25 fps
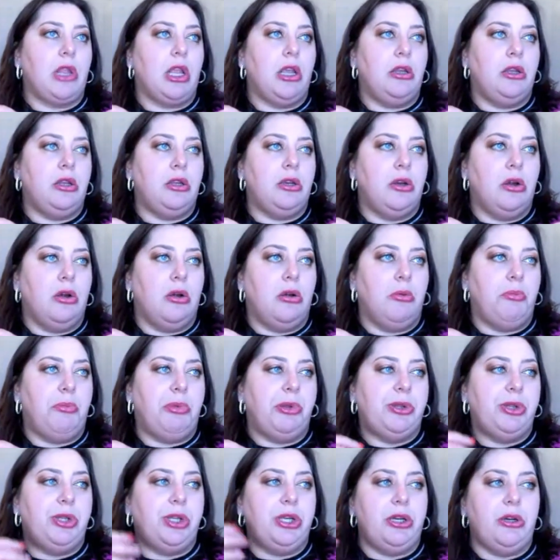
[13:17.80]

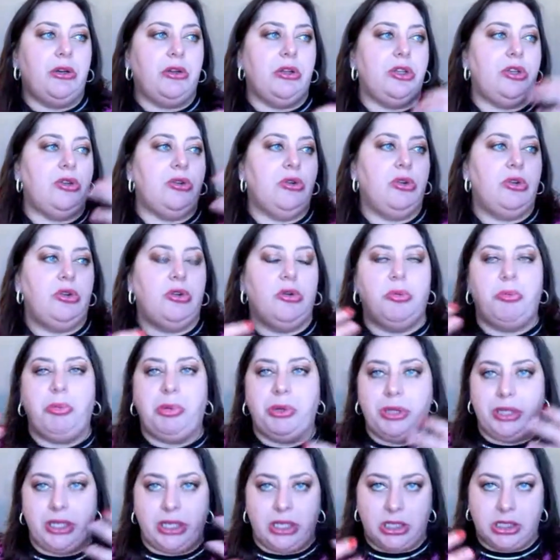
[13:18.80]
you're
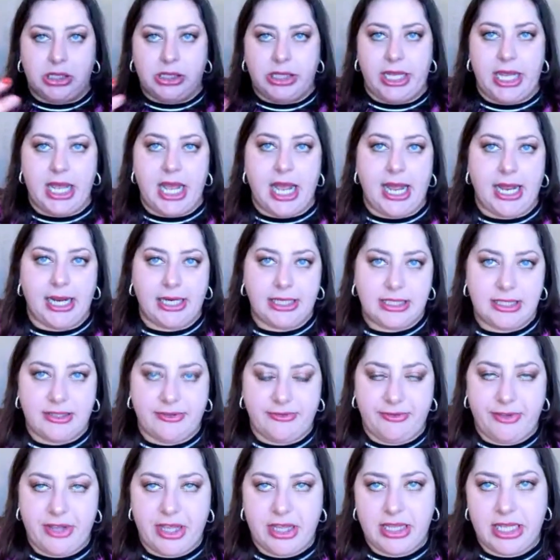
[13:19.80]
politically
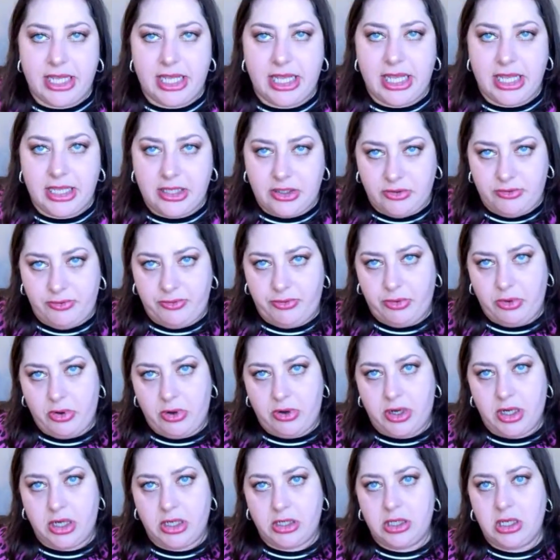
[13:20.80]
active and they hate you
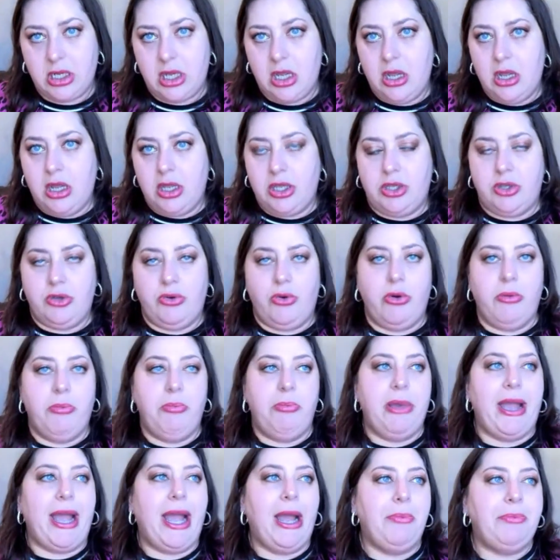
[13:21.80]
for it. You're a
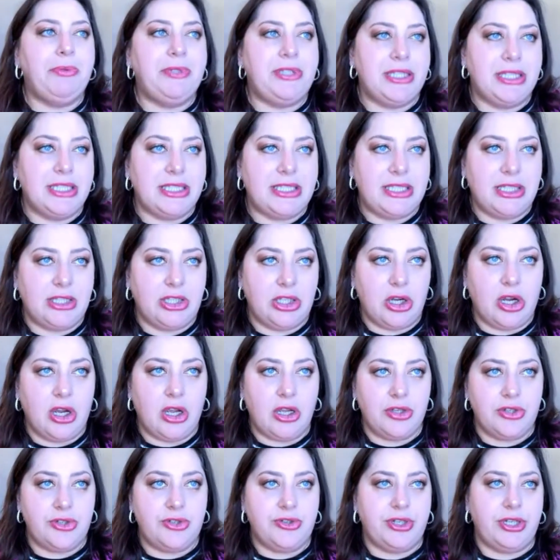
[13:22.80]
Baptist in a
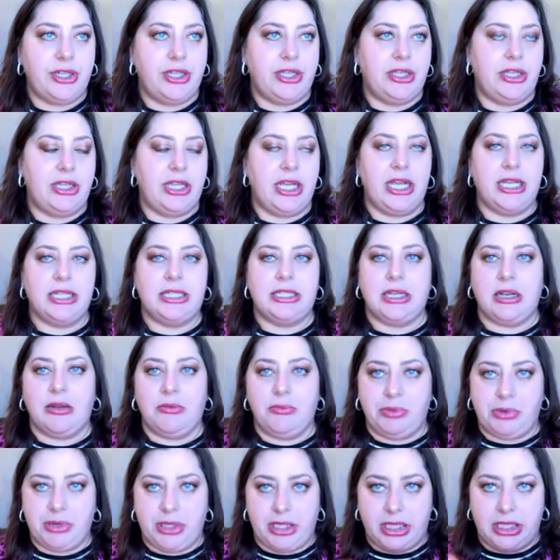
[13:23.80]
country that's
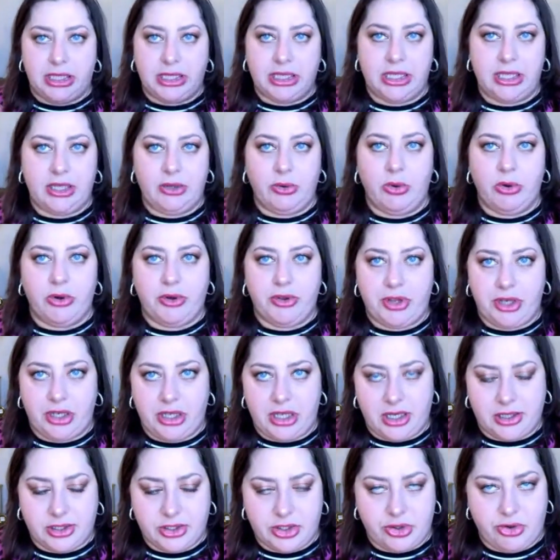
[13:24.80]
completely
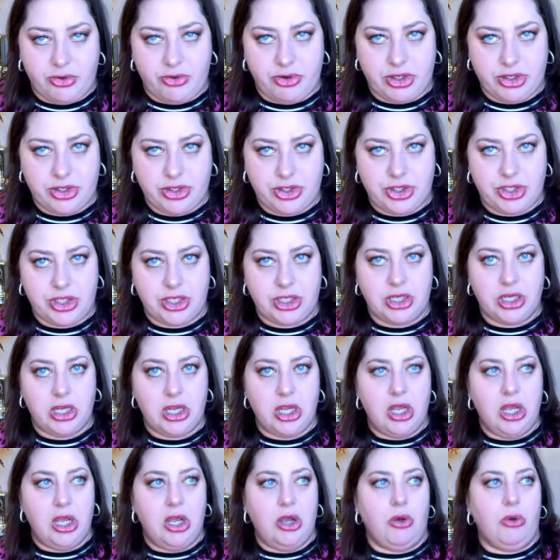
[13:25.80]
Orthodox Christian,
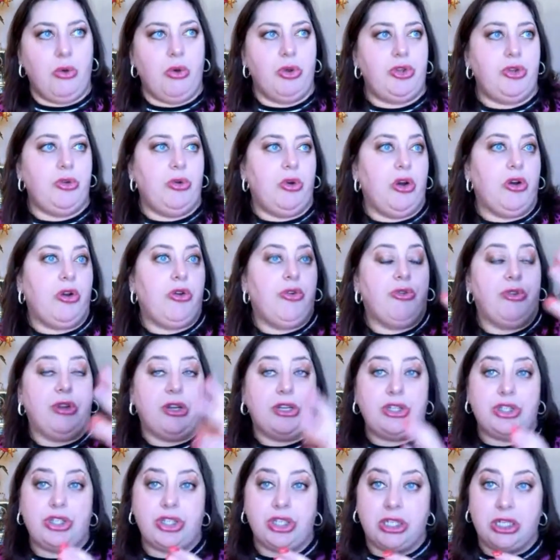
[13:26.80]
or you're a
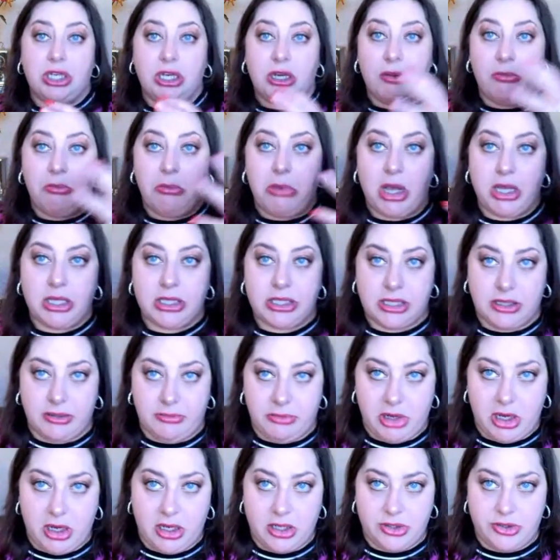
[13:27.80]
Christian in a
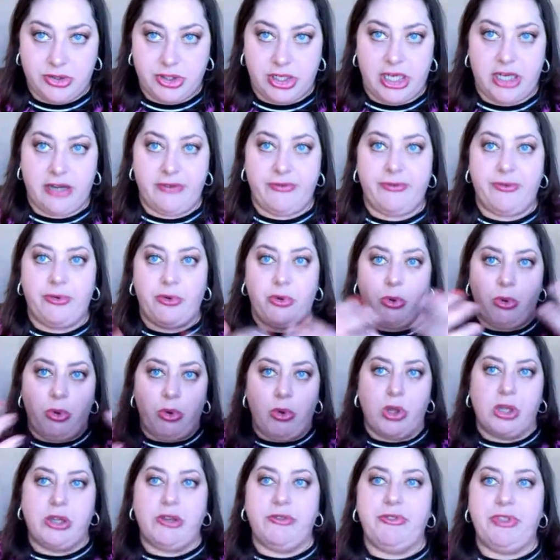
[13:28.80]
Muslim country. And for
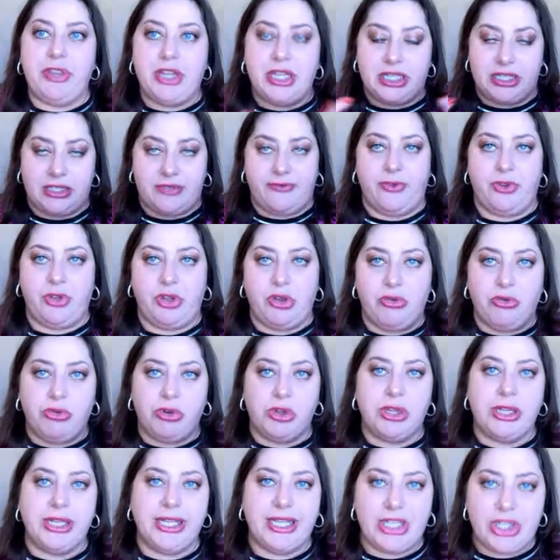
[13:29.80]
all of this, for your
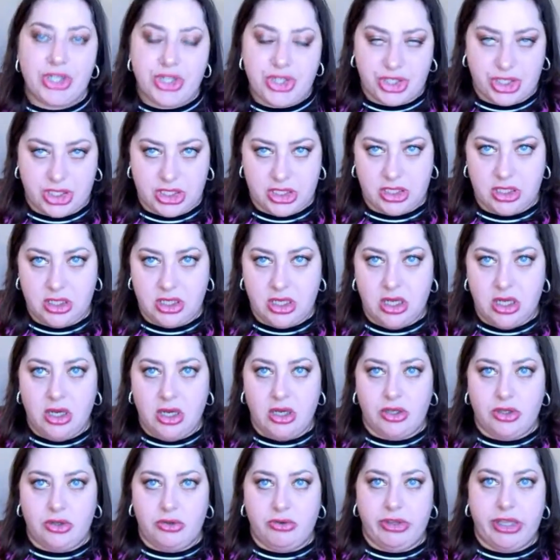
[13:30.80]
religion,
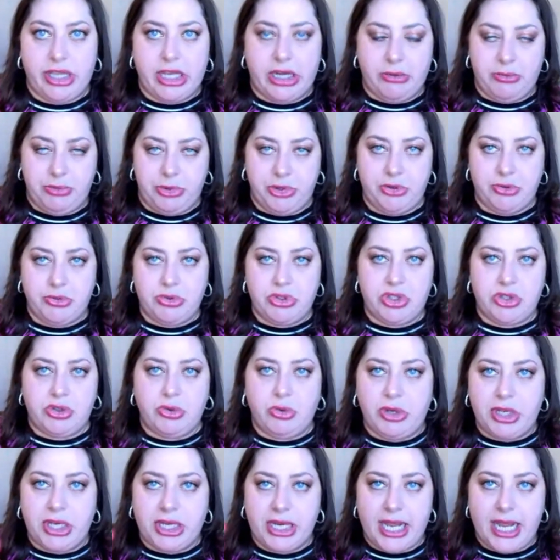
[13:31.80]
you get abused.
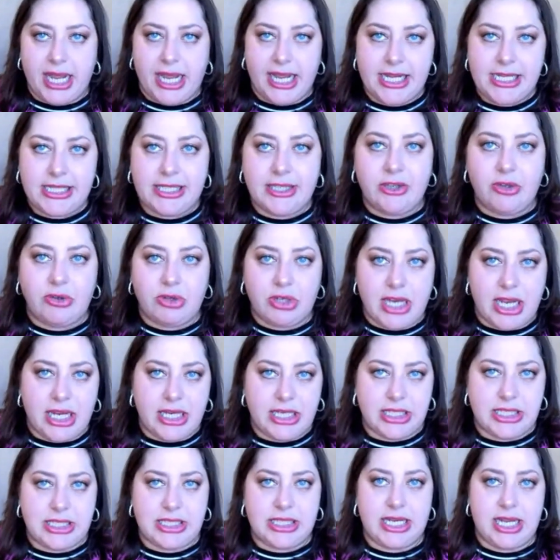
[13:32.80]
You can ask
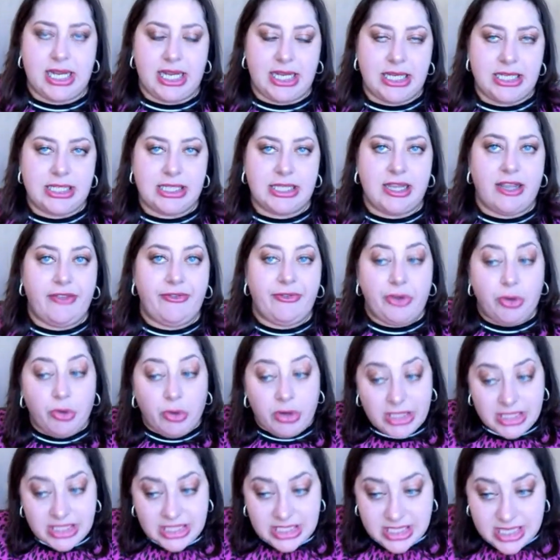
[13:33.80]
United States, if
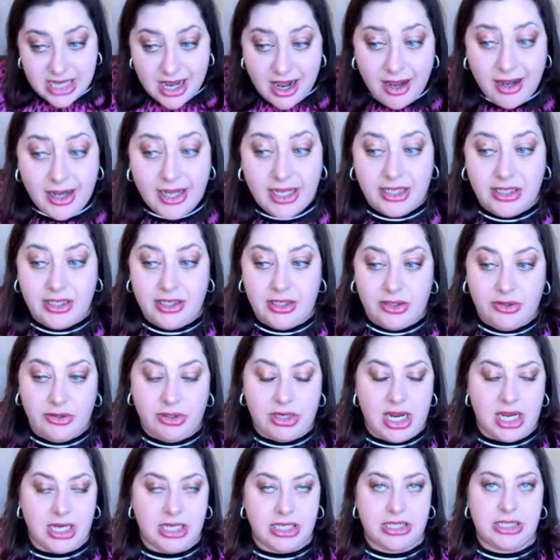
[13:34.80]
you're inside the
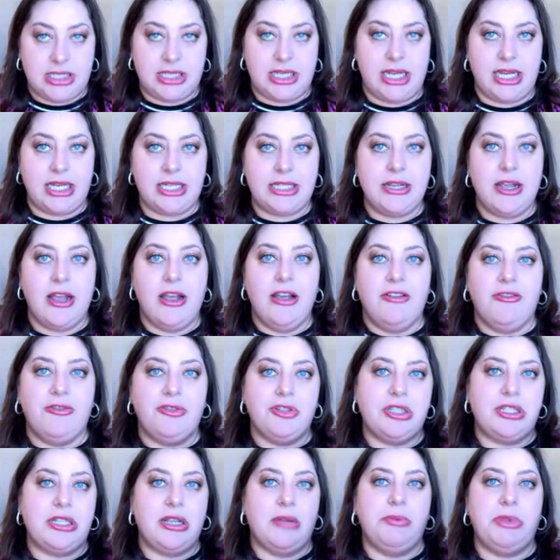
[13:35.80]
United States,
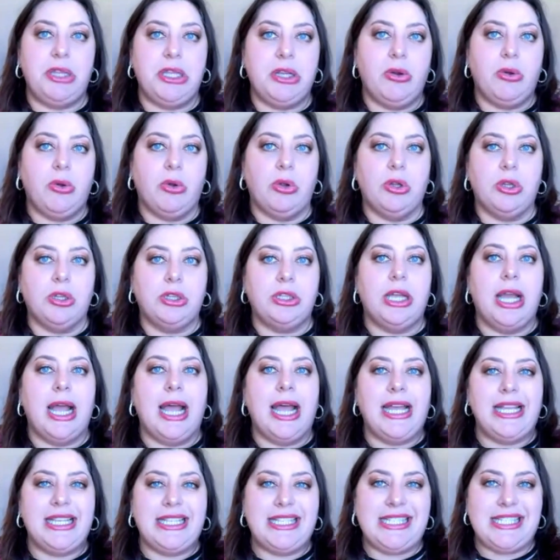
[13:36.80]
for something called
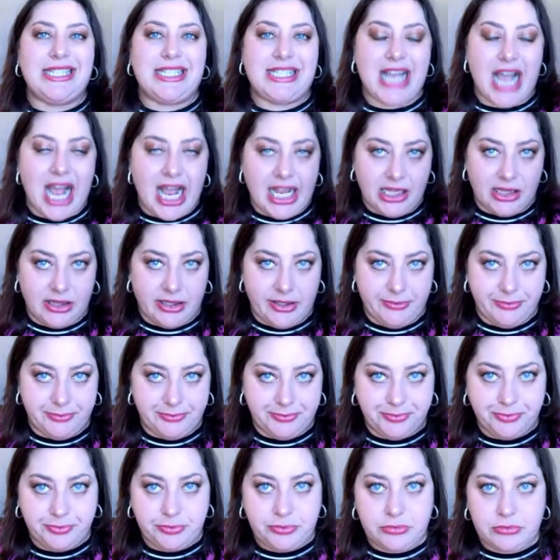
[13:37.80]
asylum.
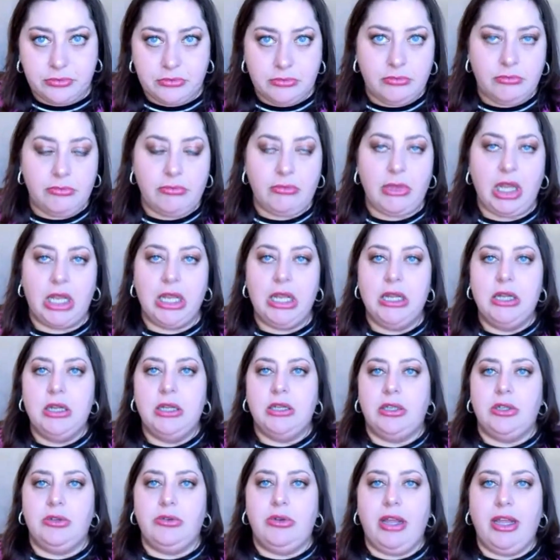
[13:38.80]

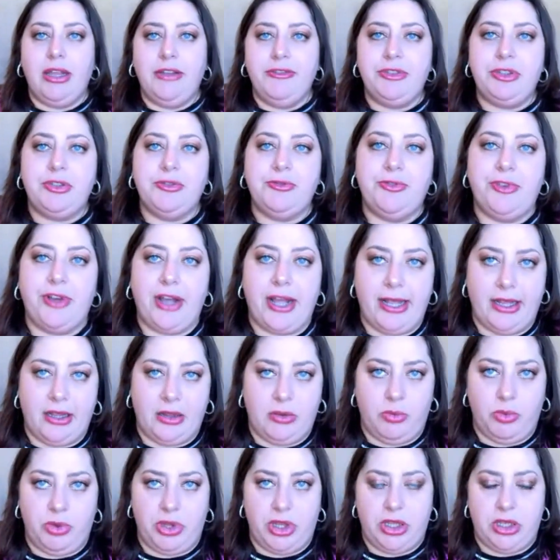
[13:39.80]
You have to
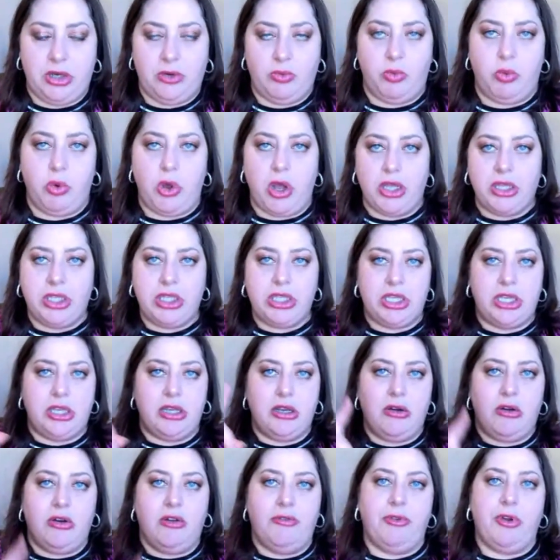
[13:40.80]
file within 1
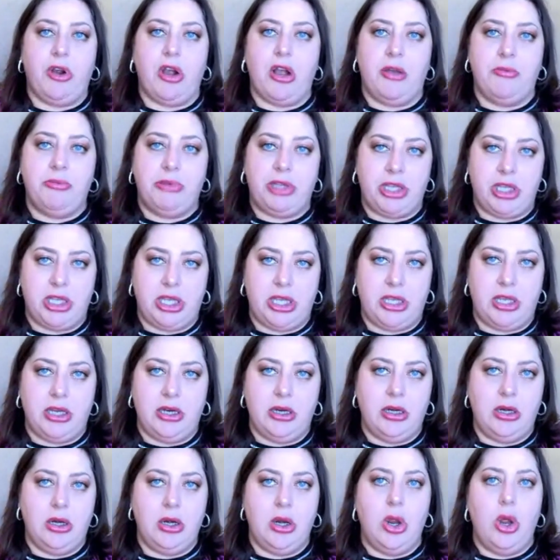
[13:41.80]
year of coming
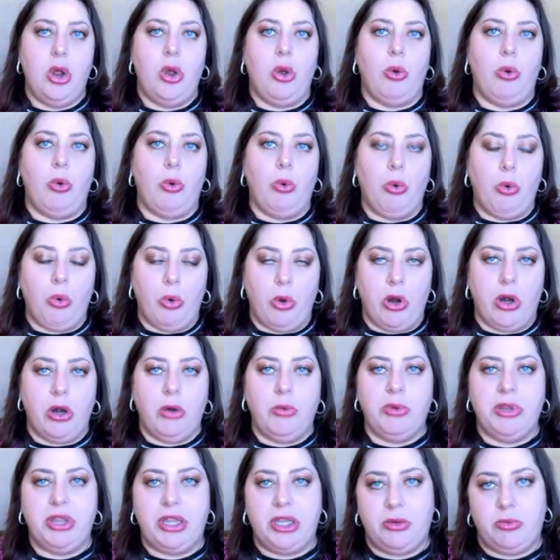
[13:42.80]
here,
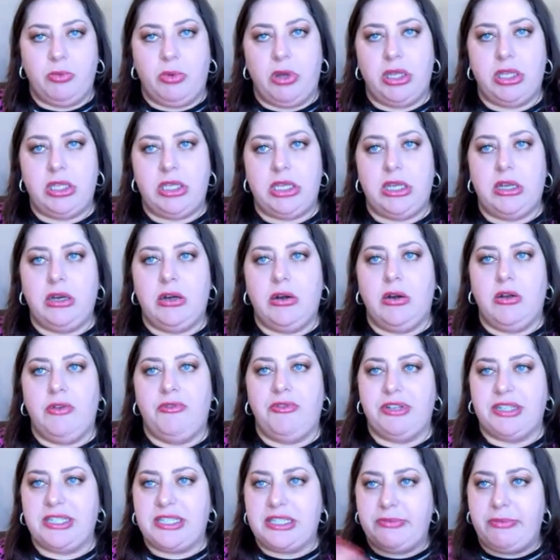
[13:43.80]
or within 1 year
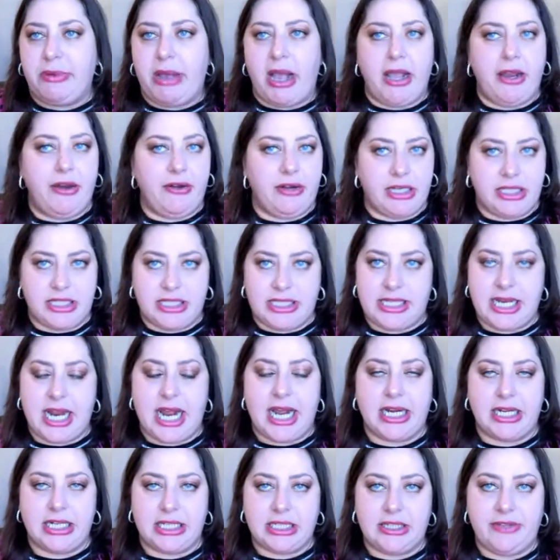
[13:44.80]
of expiring
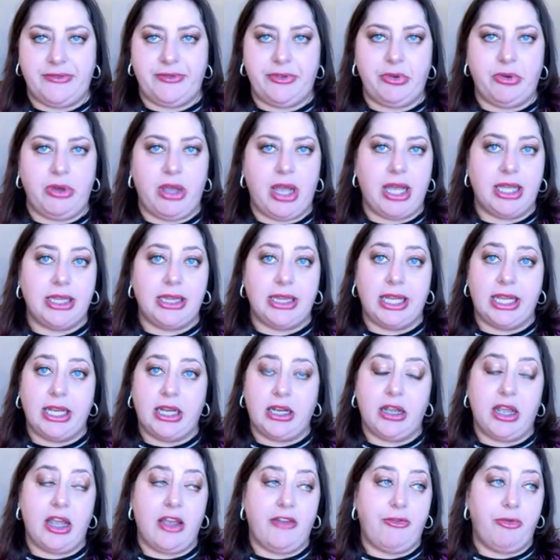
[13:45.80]
status, if you had
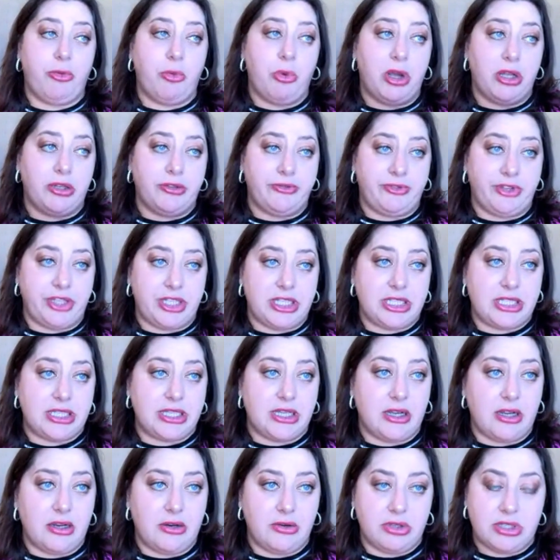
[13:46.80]
like F1
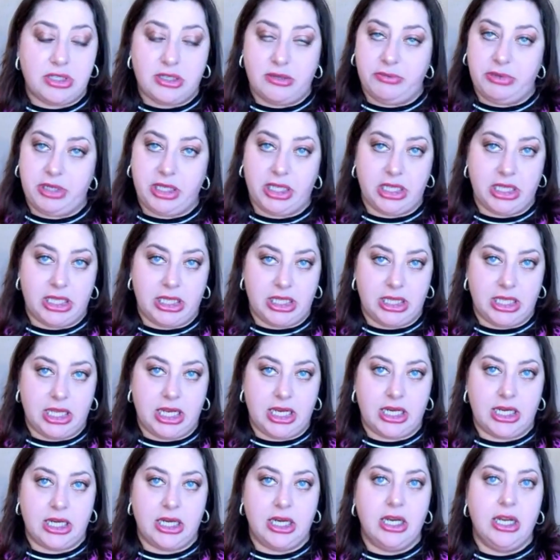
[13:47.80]
visa or something like
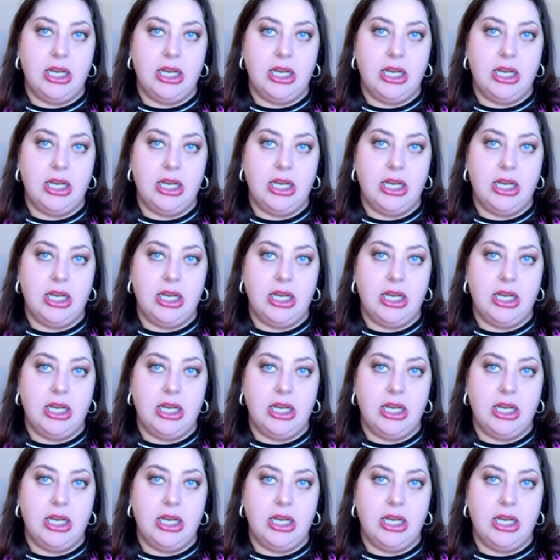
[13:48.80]
that.